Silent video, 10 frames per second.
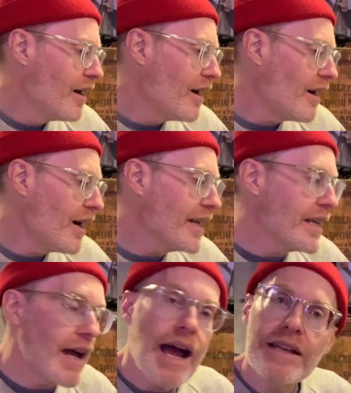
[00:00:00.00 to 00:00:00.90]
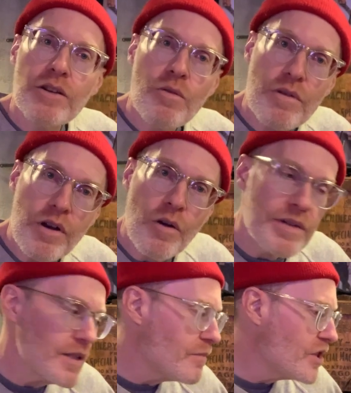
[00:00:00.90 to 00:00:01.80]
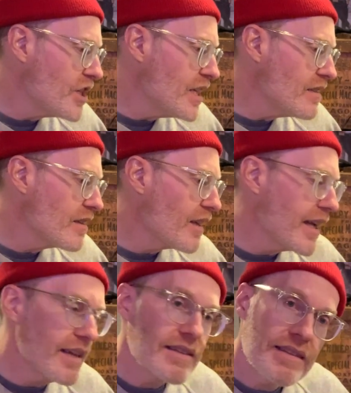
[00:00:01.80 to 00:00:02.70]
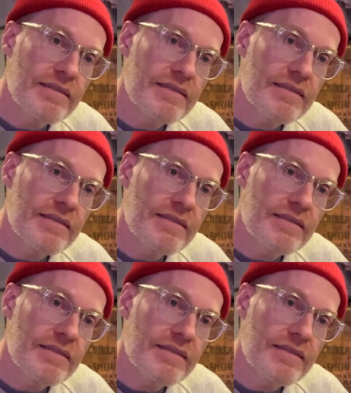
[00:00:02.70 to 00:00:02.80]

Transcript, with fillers: Uh, again, I don't know these machines like